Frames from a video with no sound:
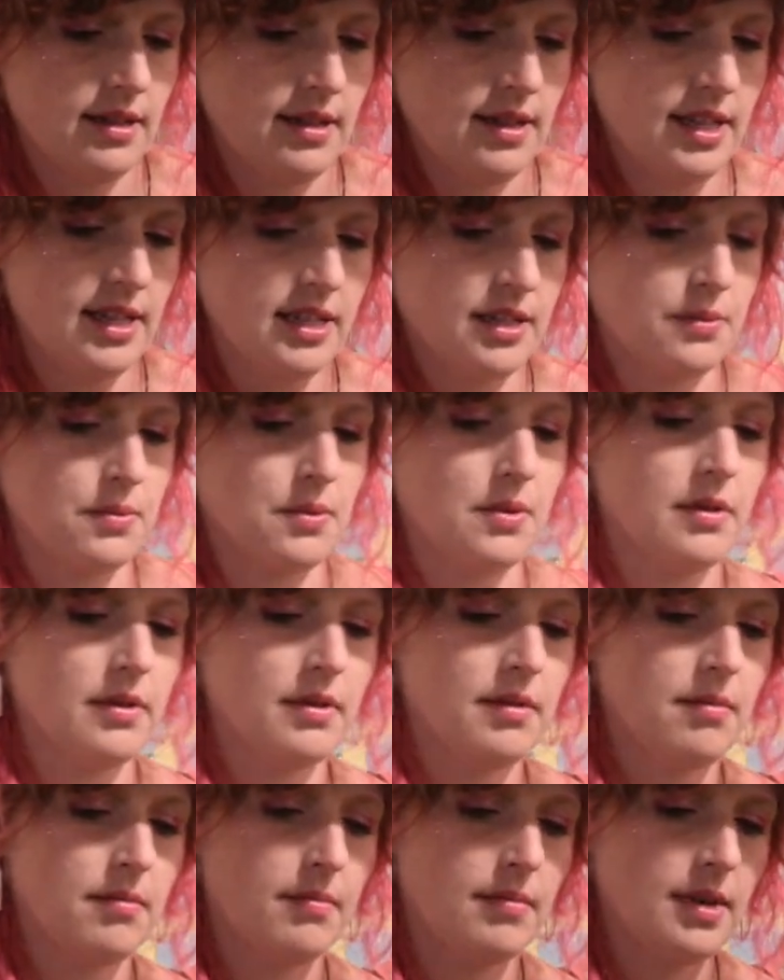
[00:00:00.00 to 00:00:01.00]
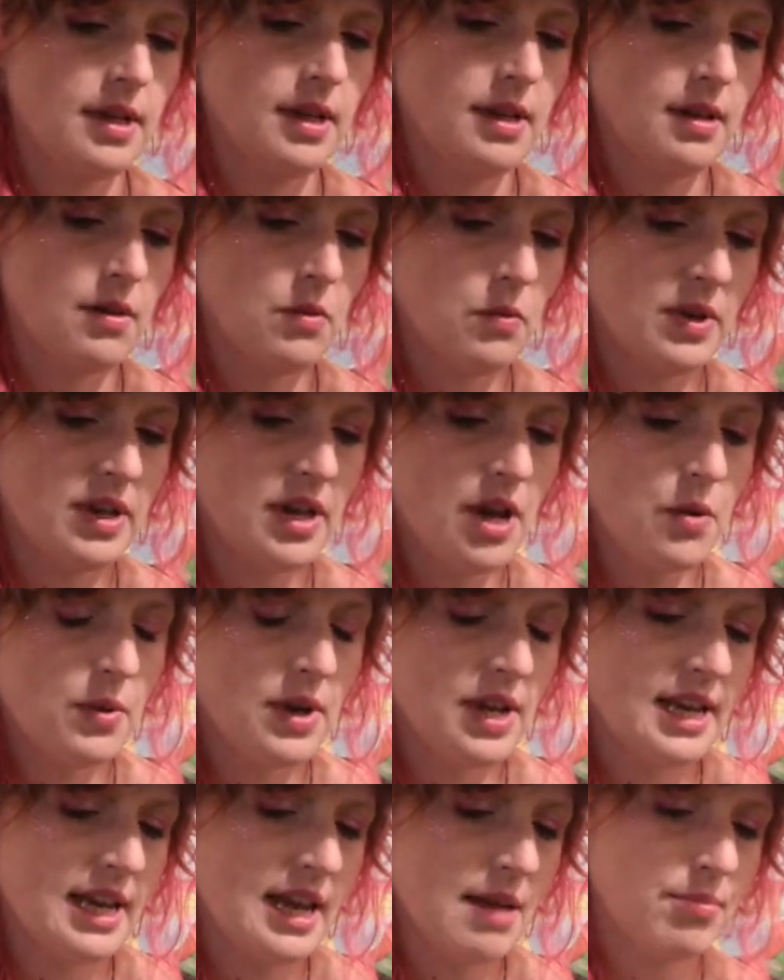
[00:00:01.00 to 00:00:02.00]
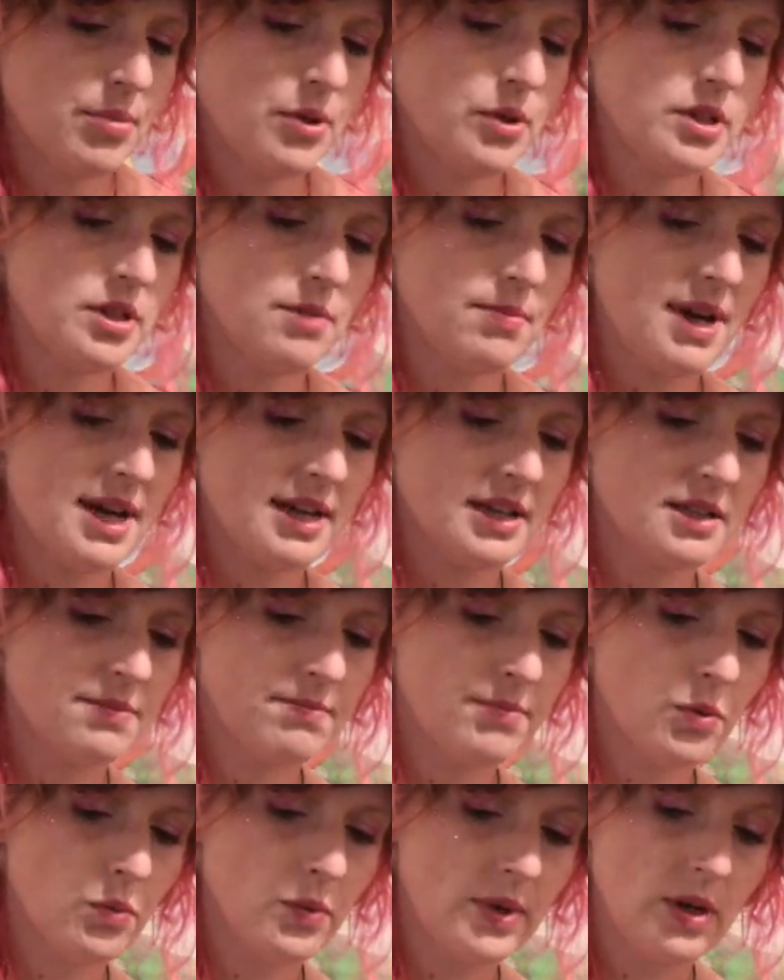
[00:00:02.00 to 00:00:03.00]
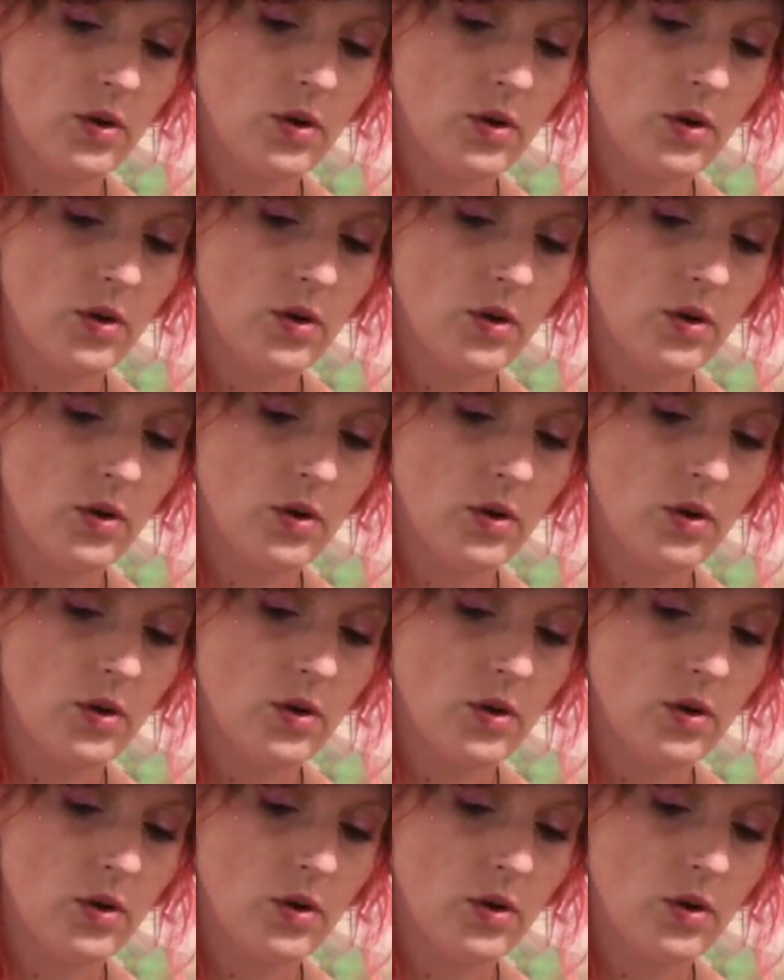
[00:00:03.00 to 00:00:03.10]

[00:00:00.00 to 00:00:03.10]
this one. We know we're going to get booster packs, but